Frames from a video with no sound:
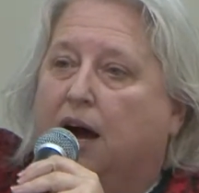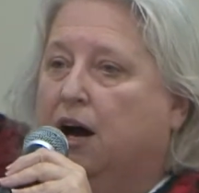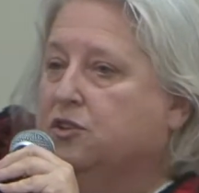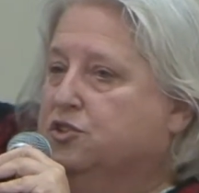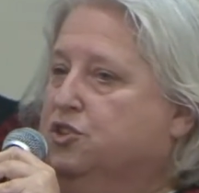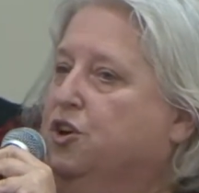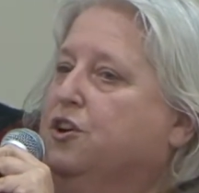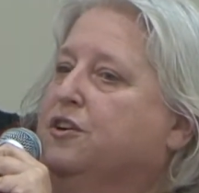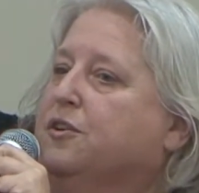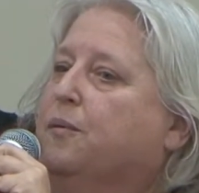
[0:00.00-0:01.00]
On
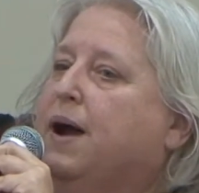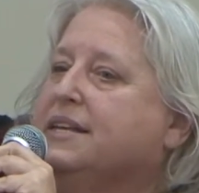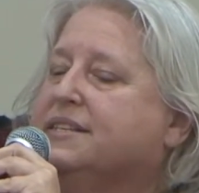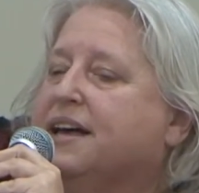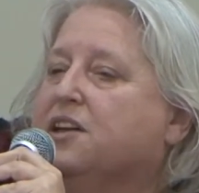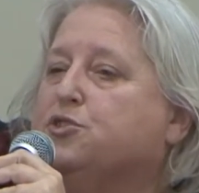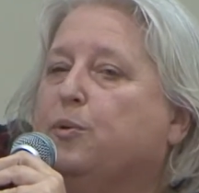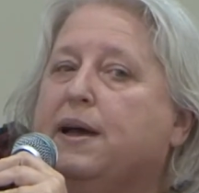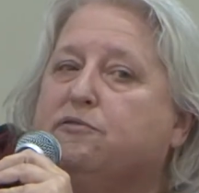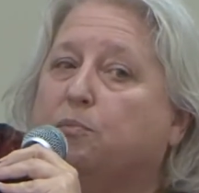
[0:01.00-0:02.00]
the right side,
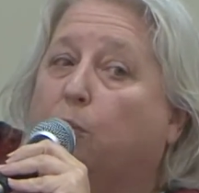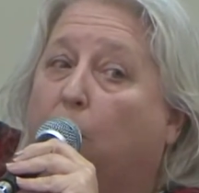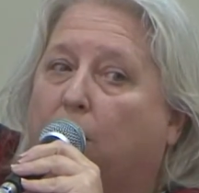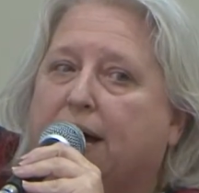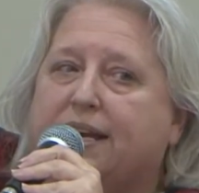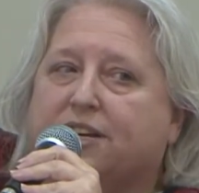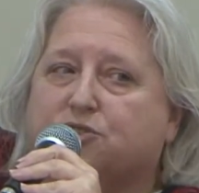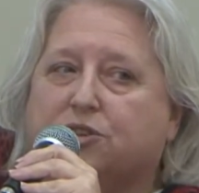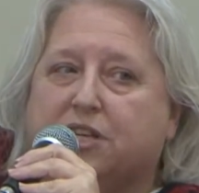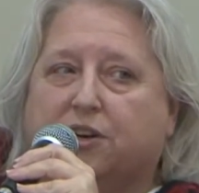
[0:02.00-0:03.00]
you have more
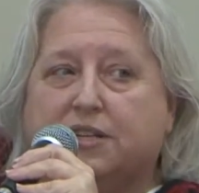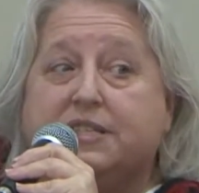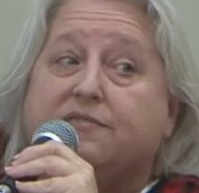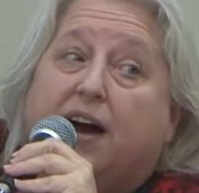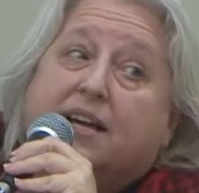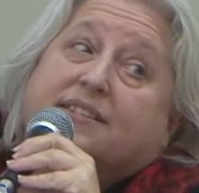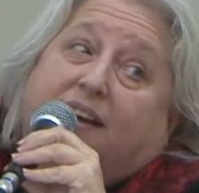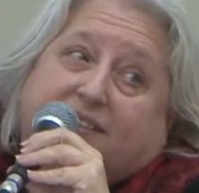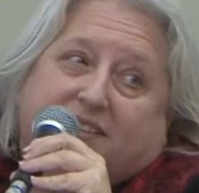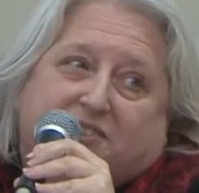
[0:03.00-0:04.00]
electronic devices
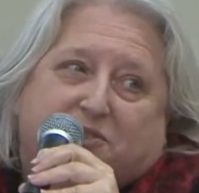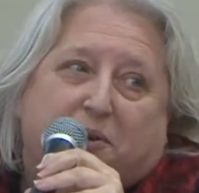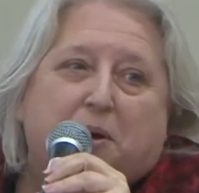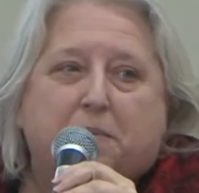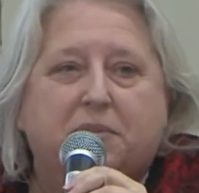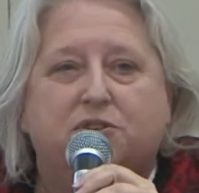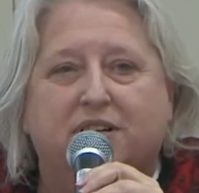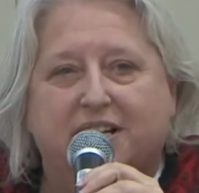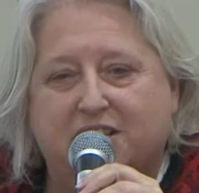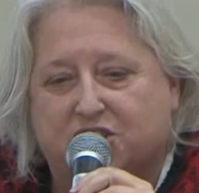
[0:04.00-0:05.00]
than in the Middle
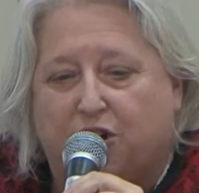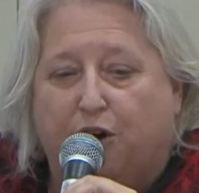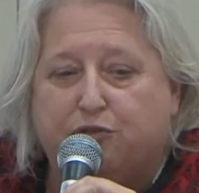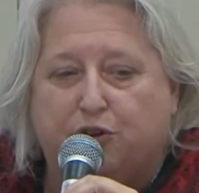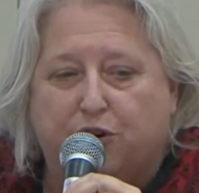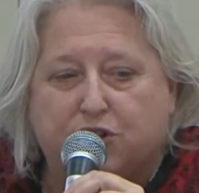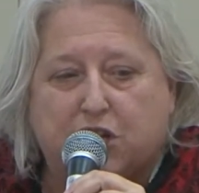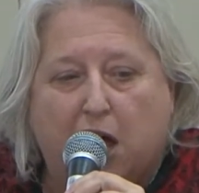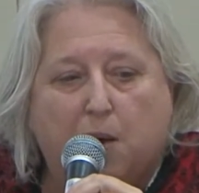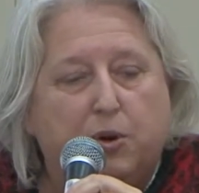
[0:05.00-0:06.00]
Age, of course,
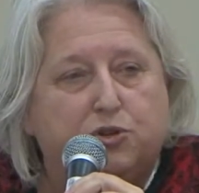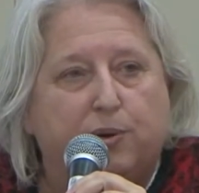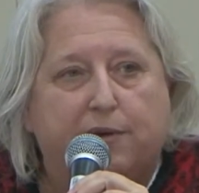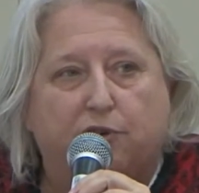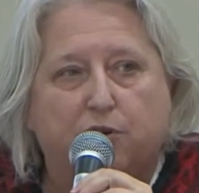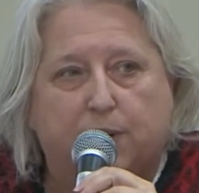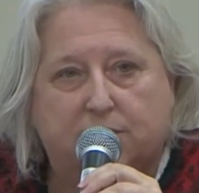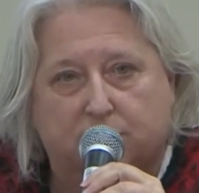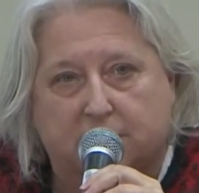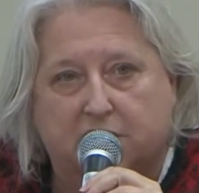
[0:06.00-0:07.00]
but you have
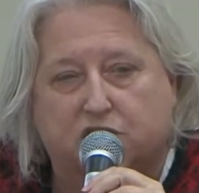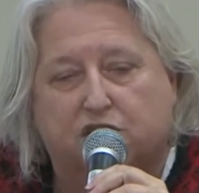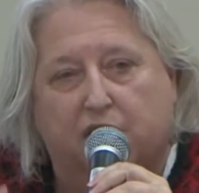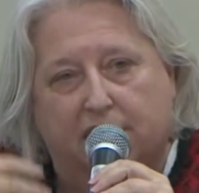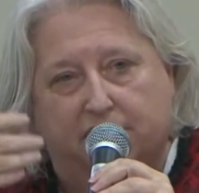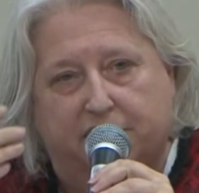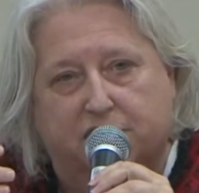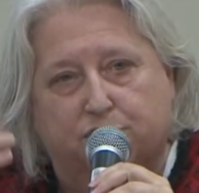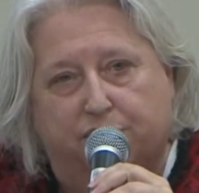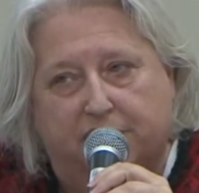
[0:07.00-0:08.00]
always a teacher in
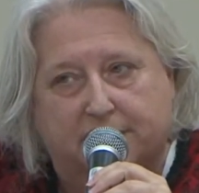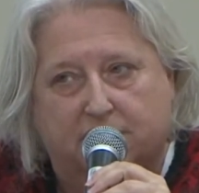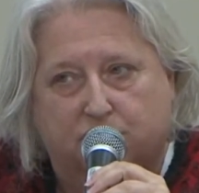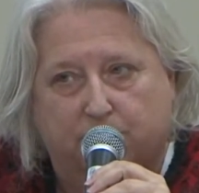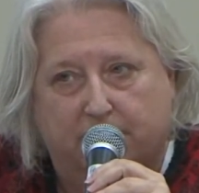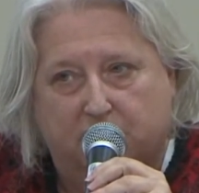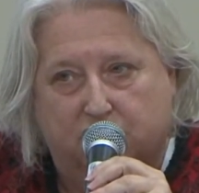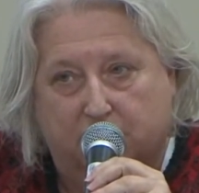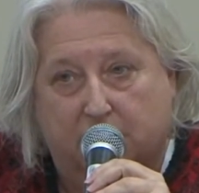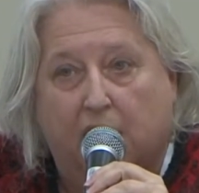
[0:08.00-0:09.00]
face-to-face
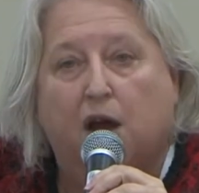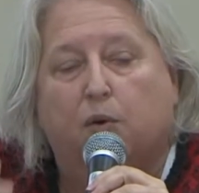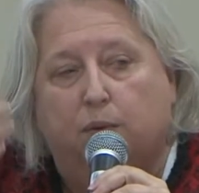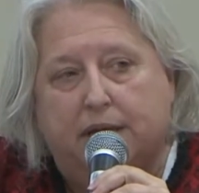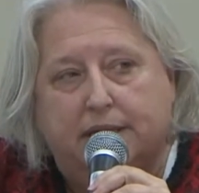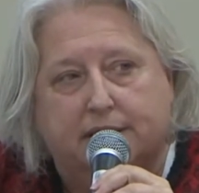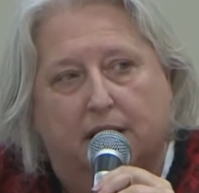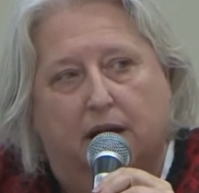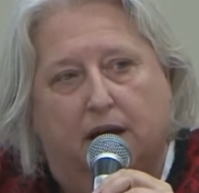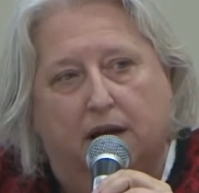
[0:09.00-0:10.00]
situation with
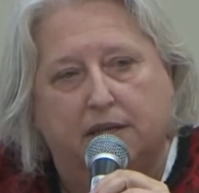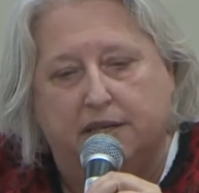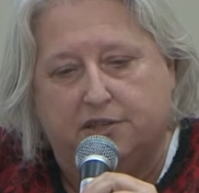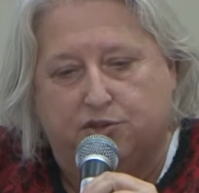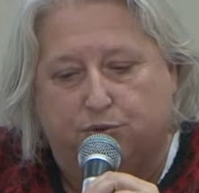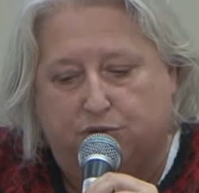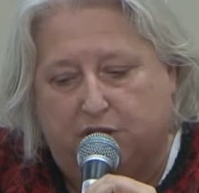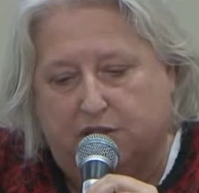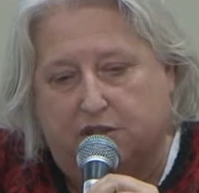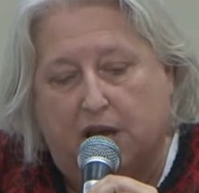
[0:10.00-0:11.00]
his
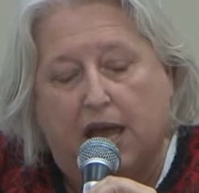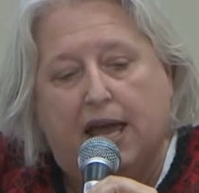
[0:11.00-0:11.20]
students.